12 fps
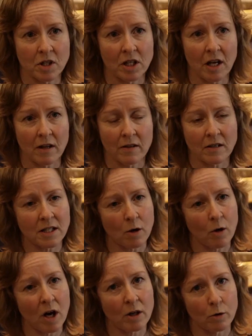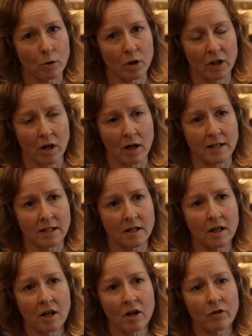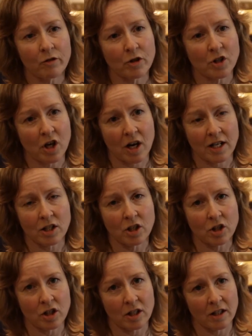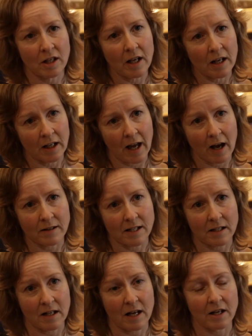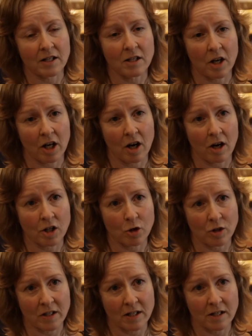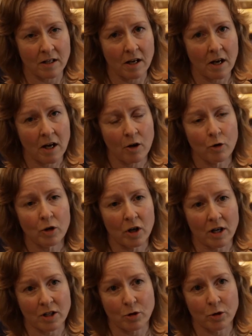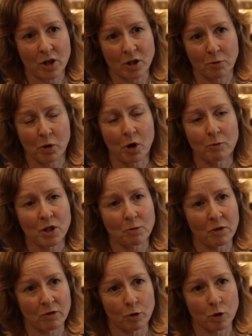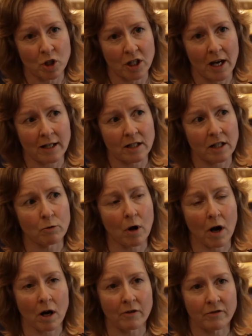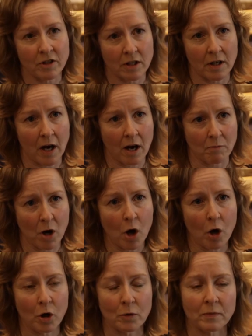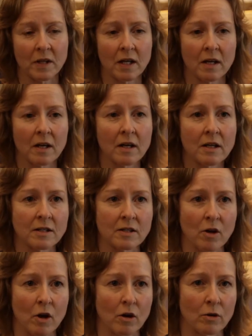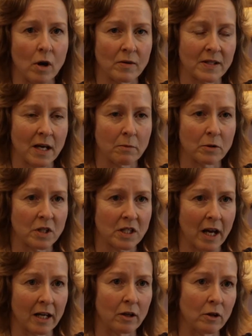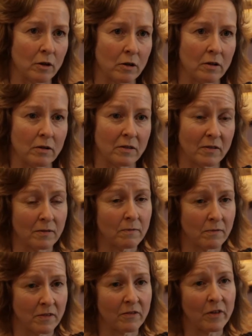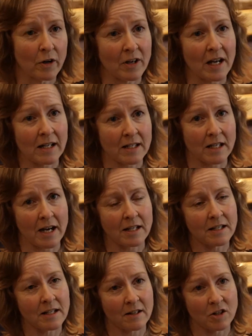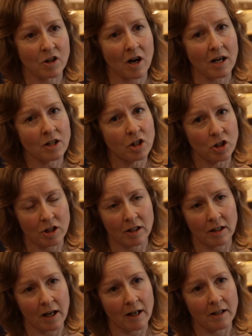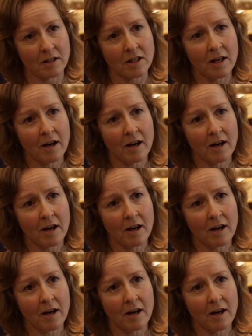together. So I'd organised for a dietitian and a counsellor and a psychiatrist, organised all those appointments before she actually arrived home. So I was able to take her the very next day to see the dietitian, and